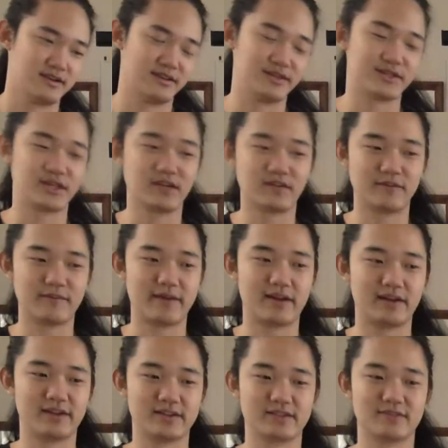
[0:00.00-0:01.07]
the silver
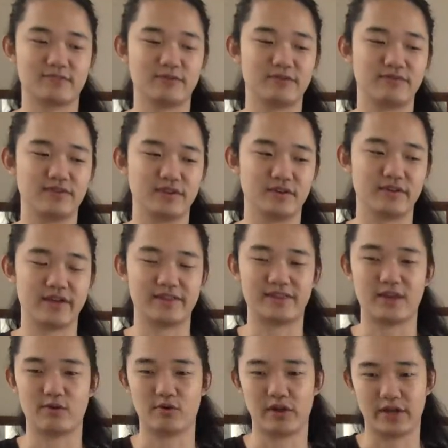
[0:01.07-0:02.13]
medalists would feel that
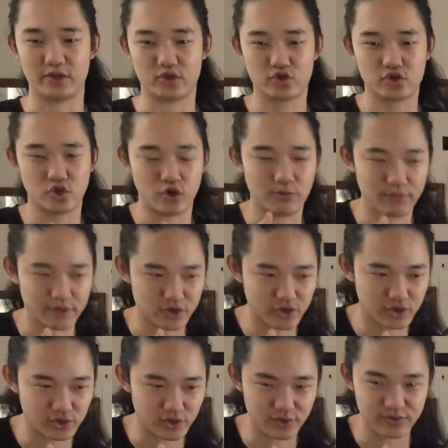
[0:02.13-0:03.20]
they were like so much
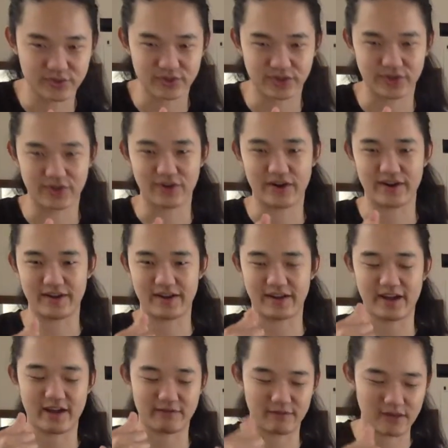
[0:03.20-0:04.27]
closer and
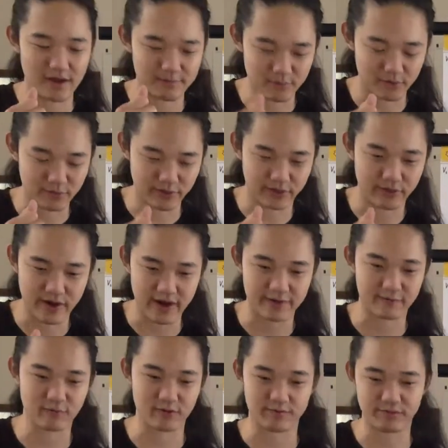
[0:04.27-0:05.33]
like have a lot more
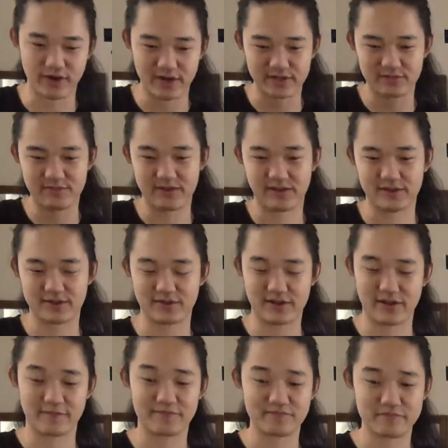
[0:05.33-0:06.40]
regret, where bronze medalists are
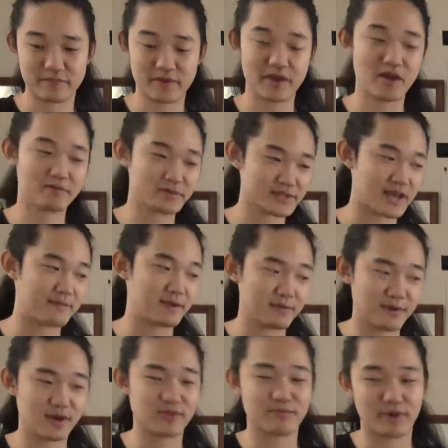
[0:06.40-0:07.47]
like, yeah, I'm just happy
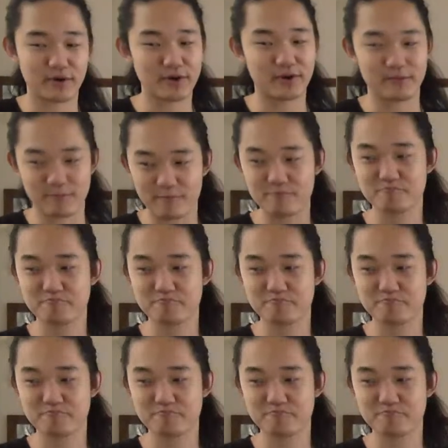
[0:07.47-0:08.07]
to be on the podium.